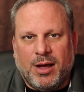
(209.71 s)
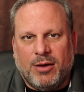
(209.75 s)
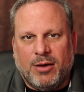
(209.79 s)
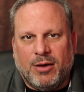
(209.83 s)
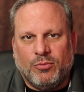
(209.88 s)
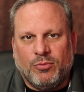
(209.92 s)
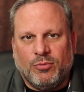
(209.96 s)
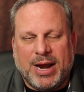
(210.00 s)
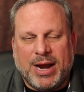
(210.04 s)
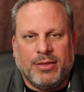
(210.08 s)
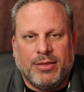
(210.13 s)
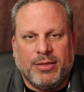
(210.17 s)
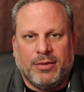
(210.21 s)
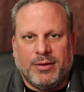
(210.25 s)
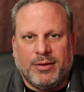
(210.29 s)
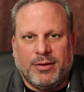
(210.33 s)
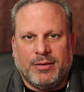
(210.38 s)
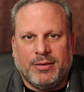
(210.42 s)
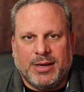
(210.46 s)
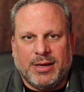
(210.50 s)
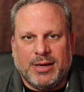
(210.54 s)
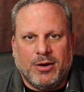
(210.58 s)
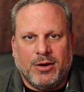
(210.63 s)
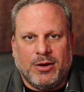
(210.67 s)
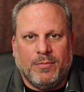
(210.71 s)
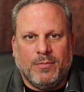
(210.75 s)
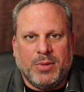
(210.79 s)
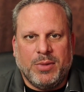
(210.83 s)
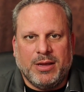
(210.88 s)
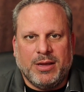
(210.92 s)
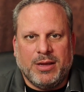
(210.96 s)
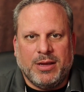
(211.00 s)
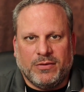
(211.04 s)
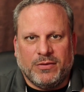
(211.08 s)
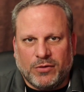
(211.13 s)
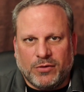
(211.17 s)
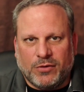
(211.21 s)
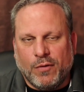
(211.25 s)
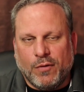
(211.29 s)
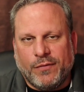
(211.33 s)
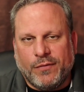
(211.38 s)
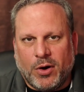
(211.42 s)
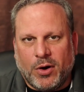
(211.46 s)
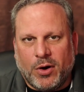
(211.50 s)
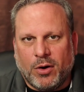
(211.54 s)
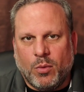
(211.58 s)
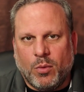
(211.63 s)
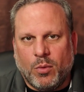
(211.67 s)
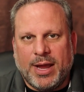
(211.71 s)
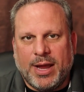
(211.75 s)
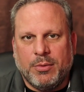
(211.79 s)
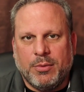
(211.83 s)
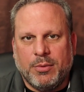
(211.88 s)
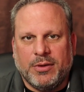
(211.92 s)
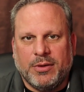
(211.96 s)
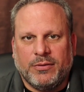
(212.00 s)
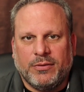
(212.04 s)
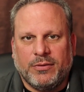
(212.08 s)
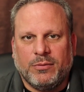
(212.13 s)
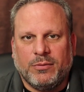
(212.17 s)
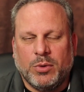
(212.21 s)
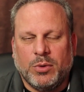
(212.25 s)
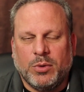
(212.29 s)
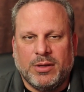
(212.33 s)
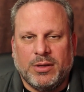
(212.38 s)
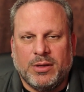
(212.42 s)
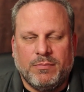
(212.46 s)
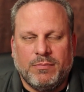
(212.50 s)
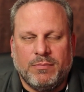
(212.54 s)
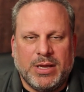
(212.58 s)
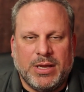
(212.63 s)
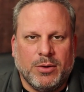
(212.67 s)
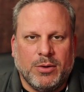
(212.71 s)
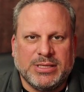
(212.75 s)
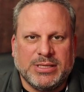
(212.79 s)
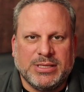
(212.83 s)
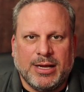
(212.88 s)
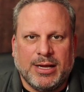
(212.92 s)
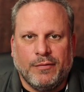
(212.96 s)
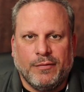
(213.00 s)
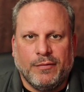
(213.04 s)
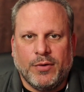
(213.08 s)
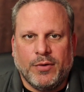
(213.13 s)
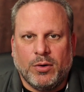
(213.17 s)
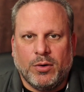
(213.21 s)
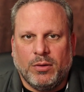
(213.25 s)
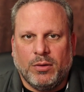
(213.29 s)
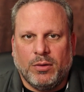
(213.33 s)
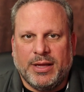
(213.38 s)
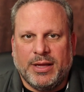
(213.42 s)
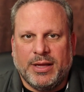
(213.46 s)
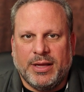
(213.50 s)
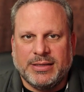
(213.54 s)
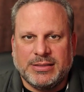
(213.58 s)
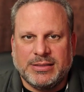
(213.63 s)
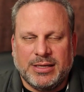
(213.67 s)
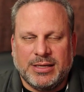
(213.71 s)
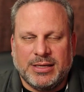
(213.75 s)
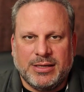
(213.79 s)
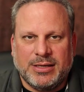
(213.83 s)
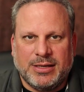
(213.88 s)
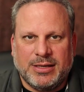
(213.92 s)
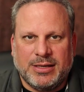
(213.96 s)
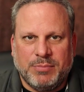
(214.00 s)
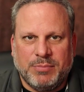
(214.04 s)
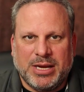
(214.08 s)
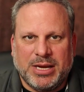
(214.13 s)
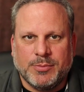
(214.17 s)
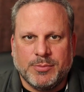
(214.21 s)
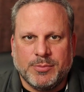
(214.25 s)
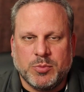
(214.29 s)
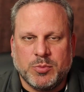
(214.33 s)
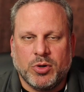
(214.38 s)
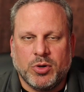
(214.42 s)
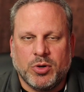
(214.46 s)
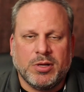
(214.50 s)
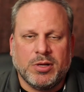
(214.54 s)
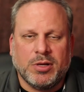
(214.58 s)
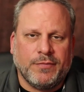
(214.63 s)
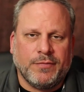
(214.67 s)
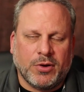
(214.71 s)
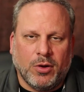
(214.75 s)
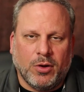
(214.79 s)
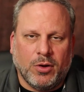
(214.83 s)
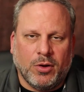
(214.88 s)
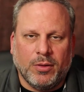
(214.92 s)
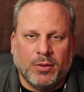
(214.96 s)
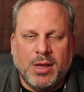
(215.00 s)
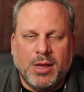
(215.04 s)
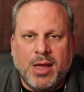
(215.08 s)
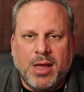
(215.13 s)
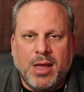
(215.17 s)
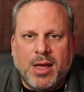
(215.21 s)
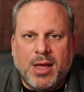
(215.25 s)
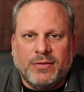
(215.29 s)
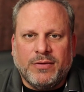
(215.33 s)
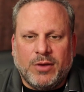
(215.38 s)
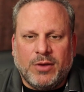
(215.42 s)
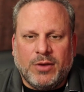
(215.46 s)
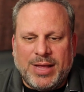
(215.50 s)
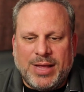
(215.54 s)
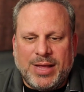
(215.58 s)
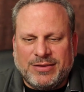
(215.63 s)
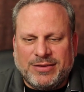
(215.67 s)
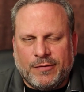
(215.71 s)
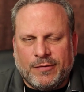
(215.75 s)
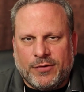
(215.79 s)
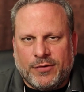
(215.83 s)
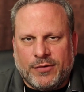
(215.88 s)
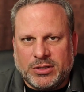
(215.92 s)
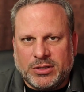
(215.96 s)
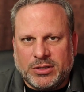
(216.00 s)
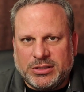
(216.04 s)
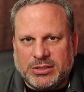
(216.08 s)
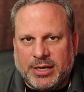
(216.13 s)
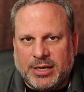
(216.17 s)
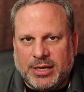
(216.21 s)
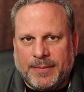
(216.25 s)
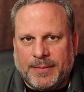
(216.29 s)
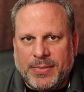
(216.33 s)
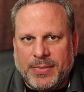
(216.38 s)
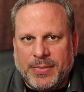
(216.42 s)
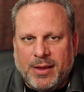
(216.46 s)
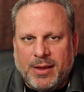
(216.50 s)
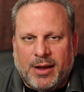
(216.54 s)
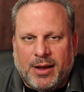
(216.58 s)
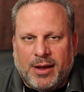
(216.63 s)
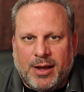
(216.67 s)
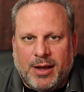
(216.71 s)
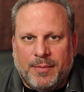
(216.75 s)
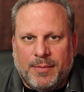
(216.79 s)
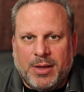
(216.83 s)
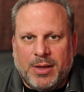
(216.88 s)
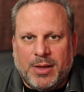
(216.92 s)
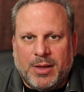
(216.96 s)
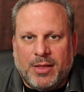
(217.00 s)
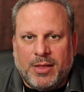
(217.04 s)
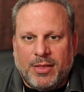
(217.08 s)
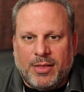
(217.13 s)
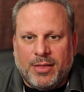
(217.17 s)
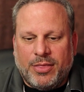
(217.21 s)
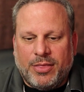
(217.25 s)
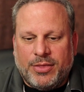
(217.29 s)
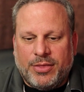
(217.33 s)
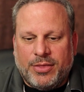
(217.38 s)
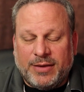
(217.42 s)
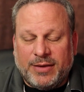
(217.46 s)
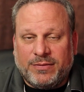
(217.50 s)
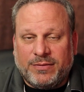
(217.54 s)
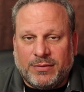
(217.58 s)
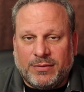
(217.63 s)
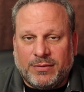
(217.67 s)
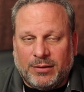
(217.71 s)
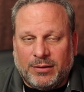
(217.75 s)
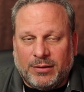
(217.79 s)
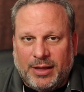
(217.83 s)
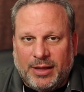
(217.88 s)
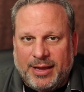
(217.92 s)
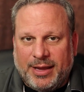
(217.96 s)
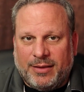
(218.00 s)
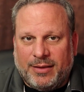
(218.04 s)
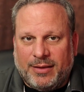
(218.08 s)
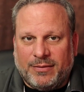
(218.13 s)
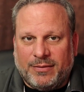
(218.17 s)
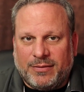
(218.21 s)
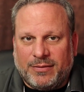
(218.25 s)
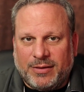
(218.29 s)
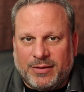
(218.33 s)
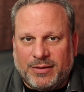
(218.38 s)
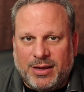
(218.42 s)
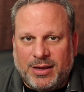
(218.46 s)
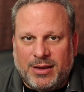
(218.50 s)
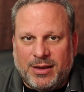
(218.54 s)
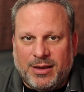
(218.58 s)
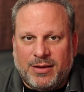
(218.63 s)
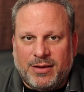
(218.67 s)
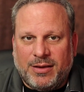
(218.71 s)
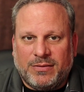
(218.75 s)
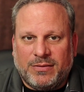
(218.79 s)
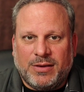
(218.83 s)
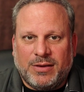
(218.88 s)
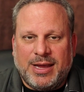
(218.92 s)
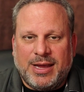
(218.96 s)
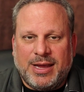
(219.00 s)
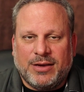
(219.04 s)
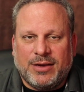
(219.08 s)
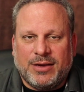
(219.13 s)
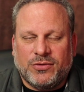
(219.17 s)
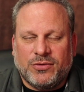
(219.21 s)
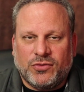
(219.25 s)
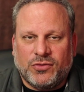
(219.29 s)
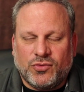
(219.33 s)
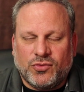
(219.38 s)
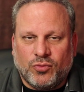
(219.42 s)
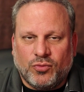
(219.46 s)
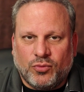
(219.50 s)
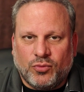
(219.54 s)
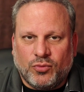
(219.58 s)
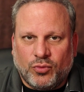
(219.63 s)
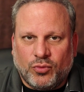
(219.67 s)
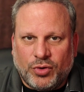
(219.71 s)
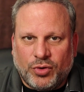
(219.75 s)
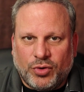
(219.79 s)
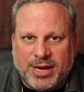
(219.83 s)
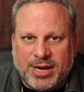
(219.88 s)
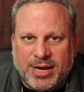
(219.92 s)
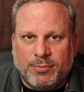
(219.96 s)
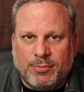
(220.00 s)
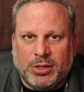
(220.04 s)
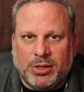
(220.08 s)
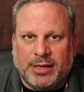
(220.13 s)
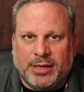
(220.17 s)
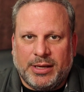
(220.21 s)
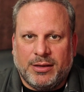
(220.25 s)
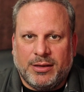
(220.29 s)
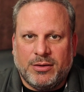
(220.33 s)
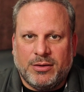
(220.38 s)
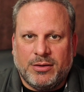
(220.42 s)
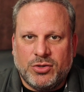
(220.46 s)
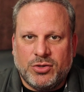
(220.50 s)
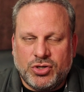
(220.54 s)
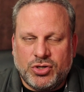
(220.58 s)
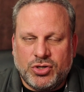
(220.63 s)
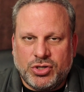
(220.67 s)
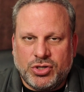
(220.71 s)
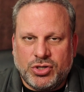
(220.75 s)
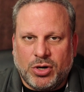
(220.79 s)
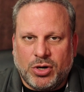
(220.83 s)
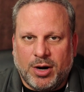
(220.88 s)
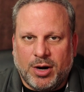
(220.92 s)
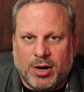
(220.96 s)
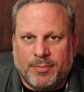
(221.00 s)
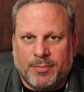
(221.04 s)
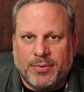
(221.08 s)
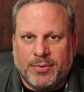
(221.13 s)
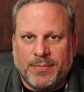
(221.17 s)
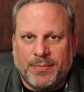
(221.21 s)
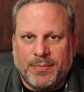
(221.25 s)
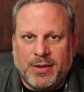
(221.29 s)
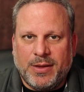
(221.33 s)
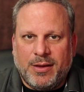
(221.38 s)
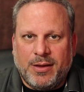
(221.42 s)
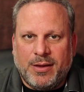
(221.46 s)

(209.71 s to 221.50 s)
rather than being so far away with a telephoto lens that it becomes more difficult. So that's the first thing. This lens is extremely sharp.